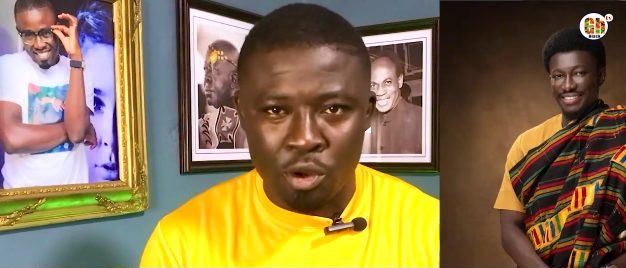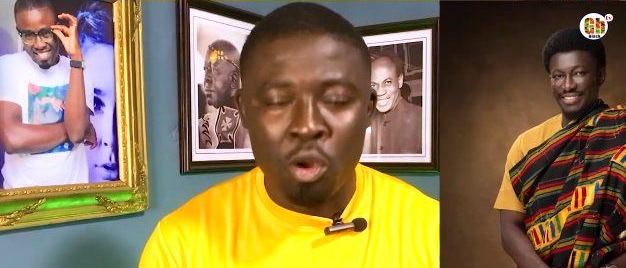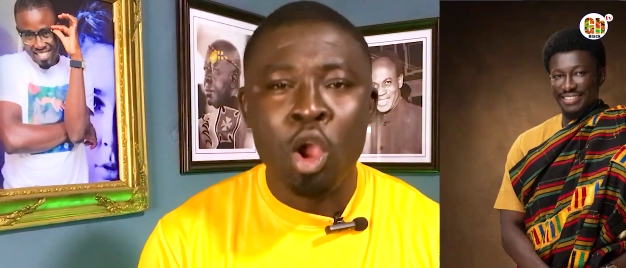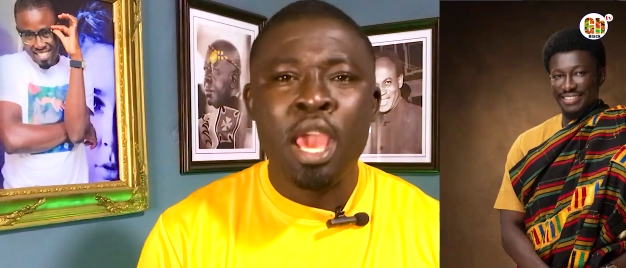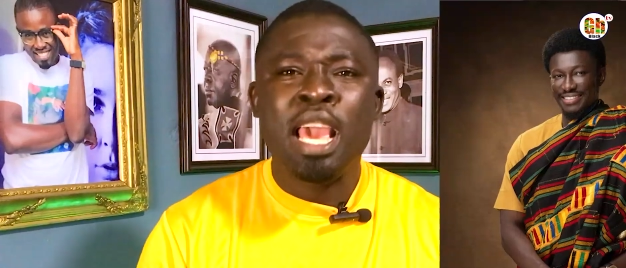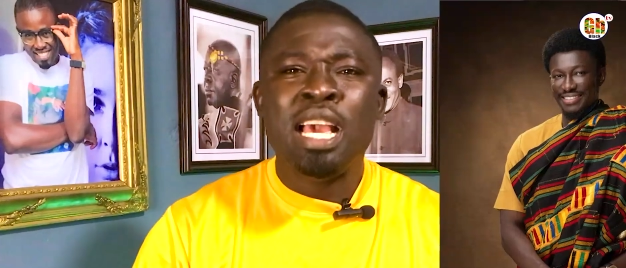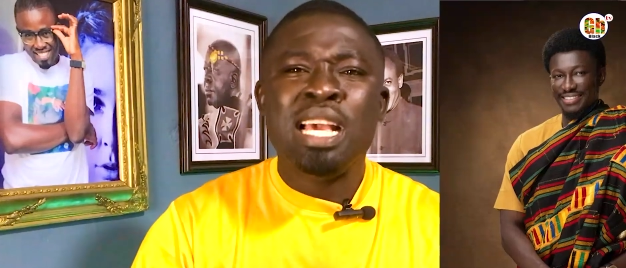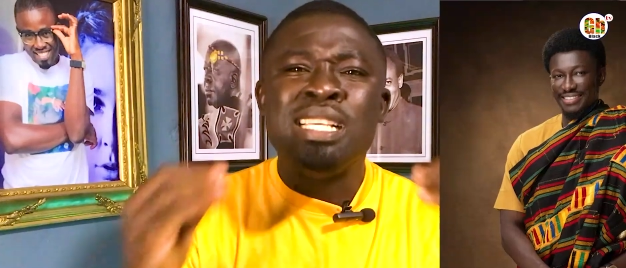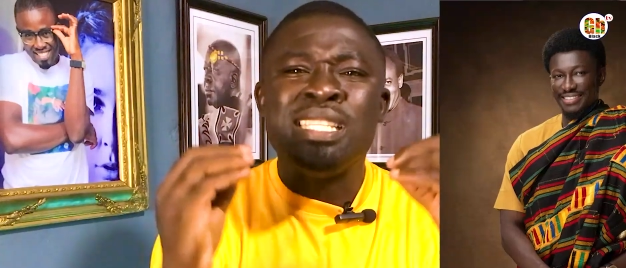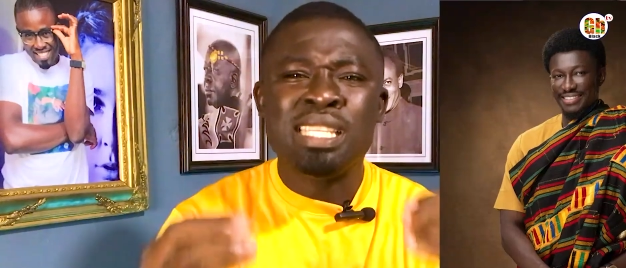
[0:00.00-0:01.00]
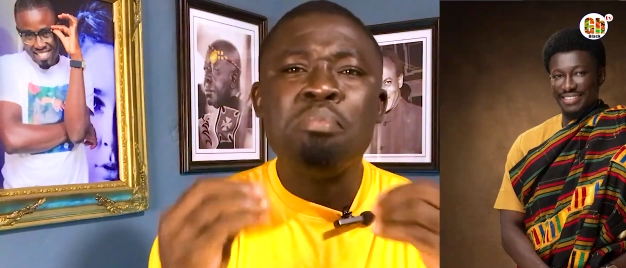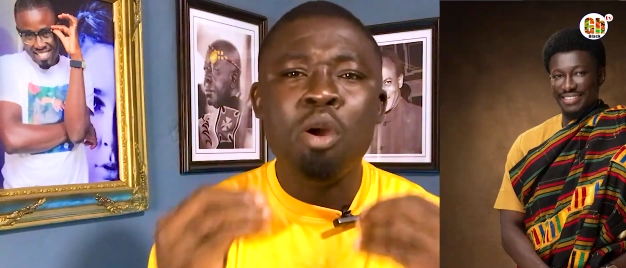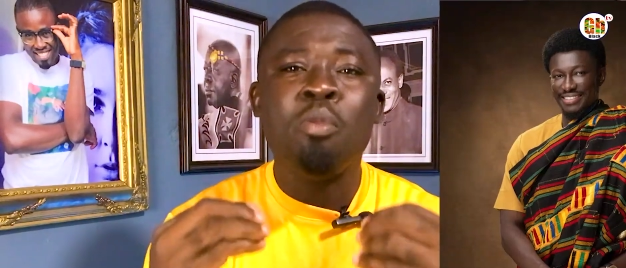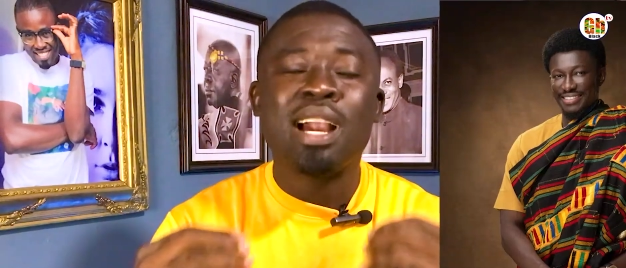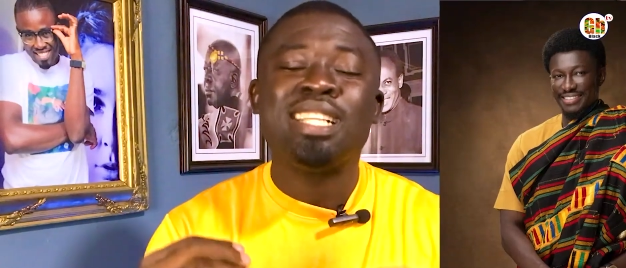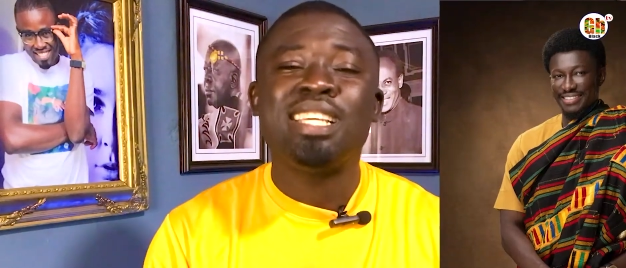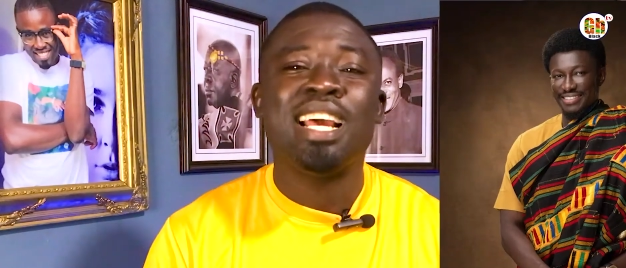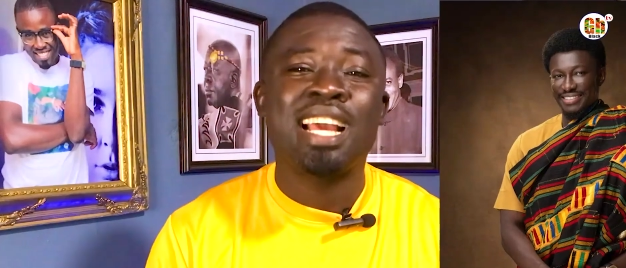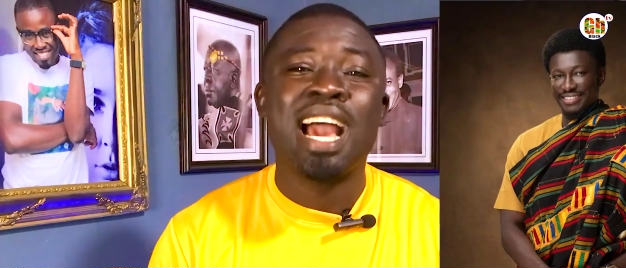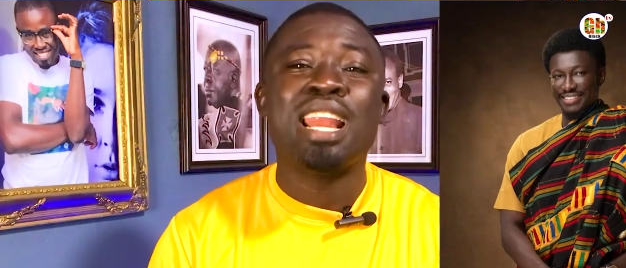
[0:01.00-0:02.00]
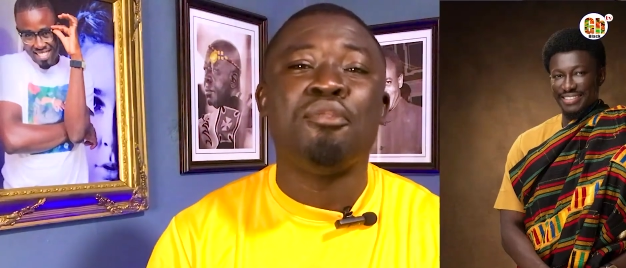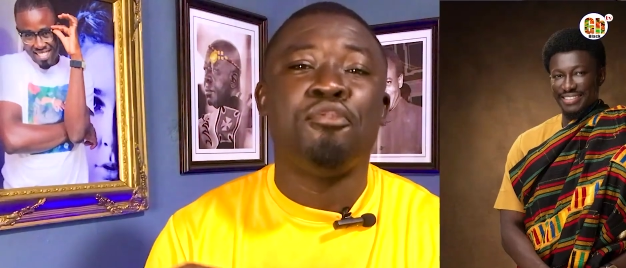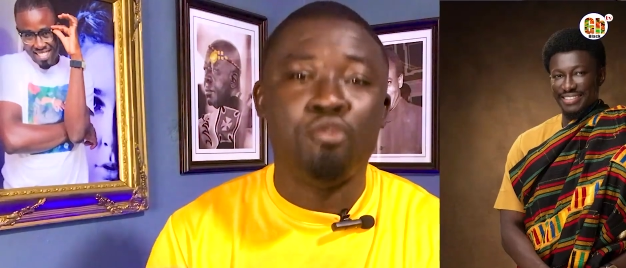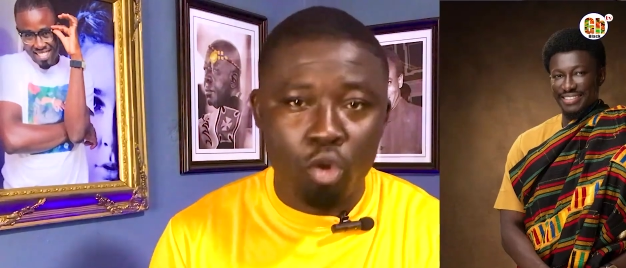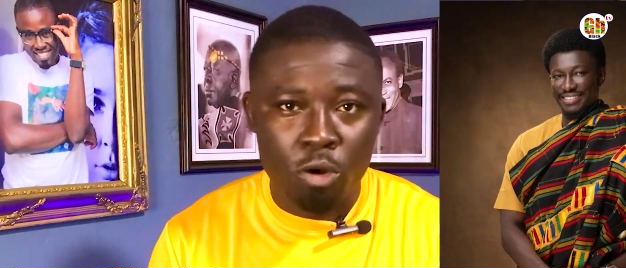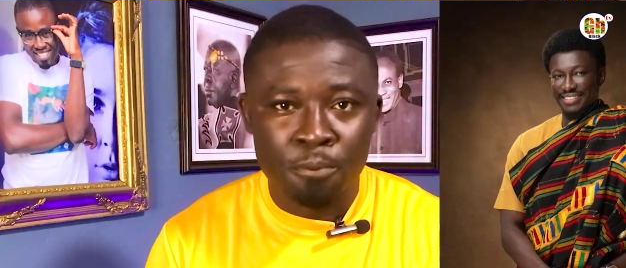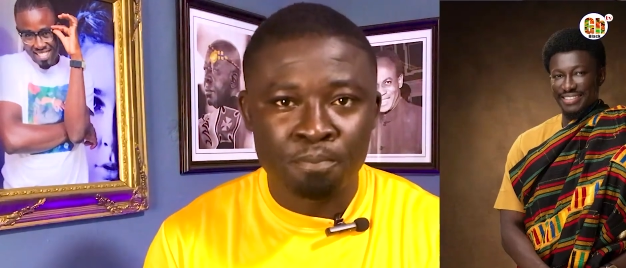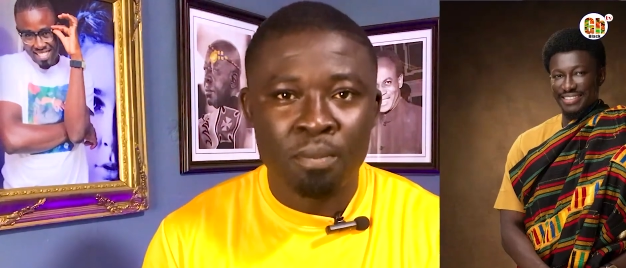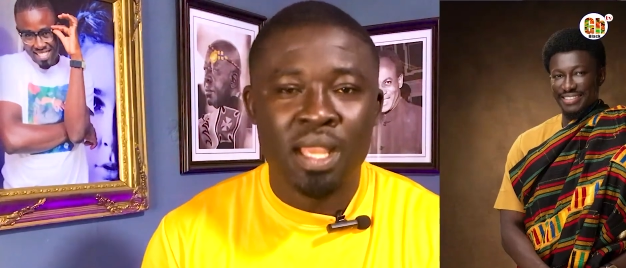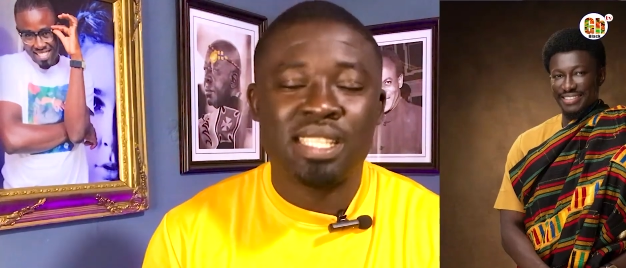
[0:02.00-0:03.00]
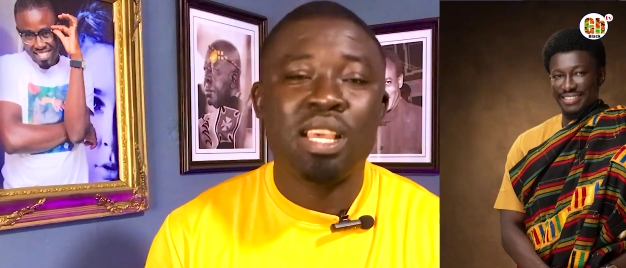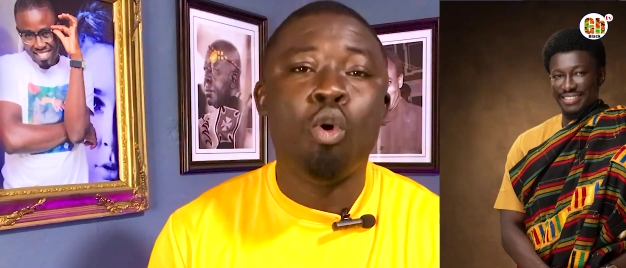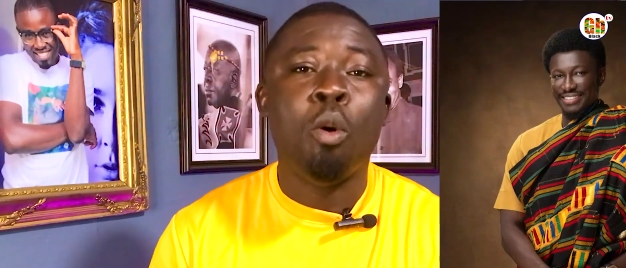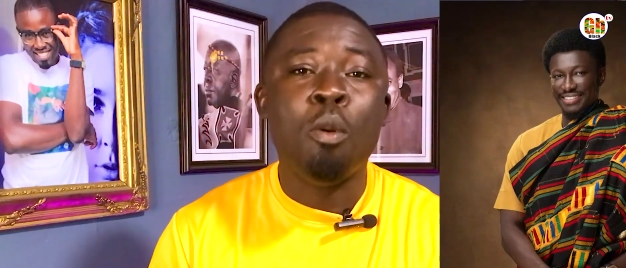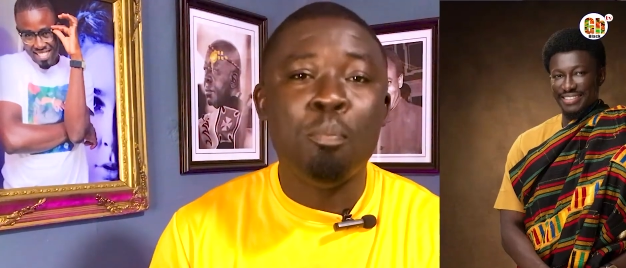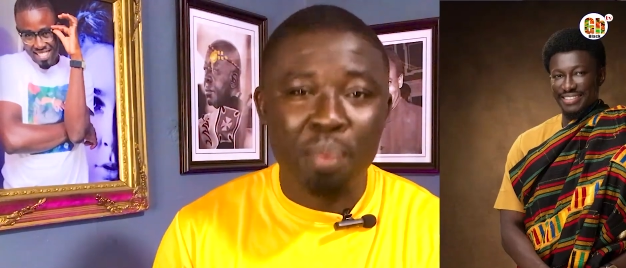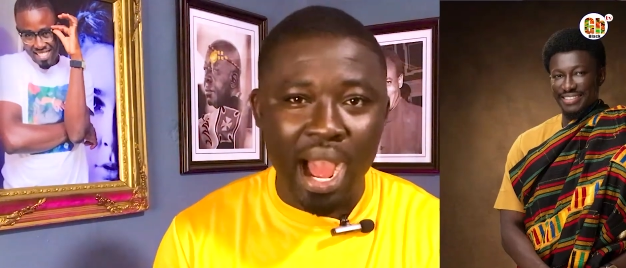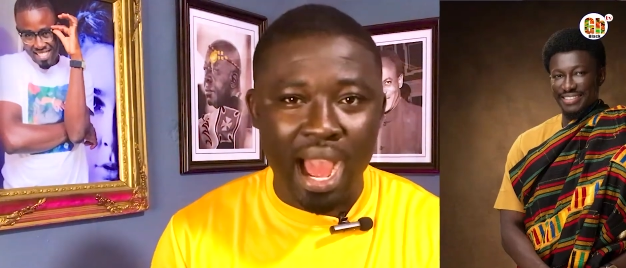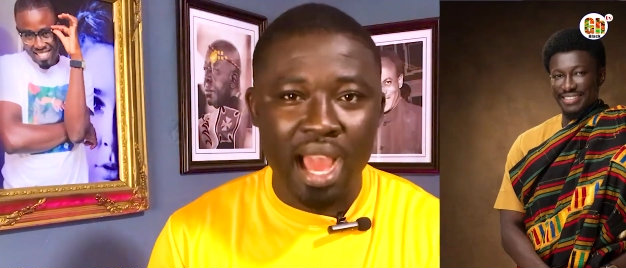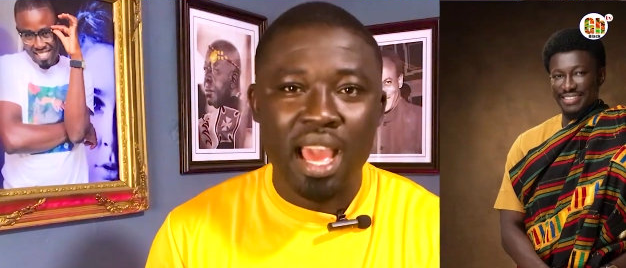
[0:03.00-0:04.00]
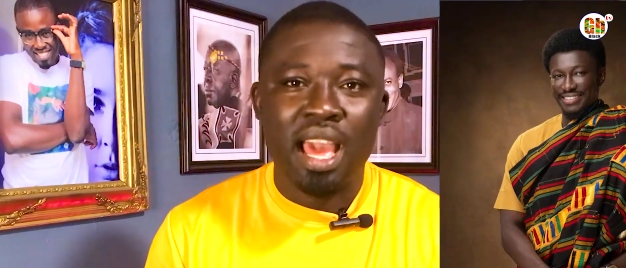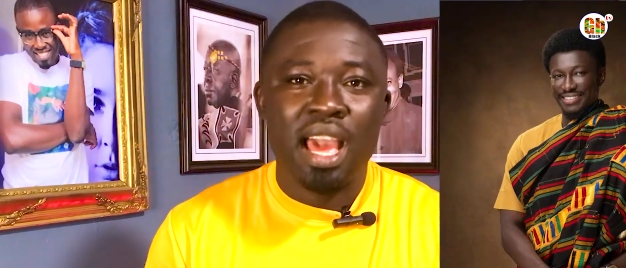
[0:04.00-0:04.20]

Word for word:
Speaker 1: no, and someone mo catch Ghana for say omo ba,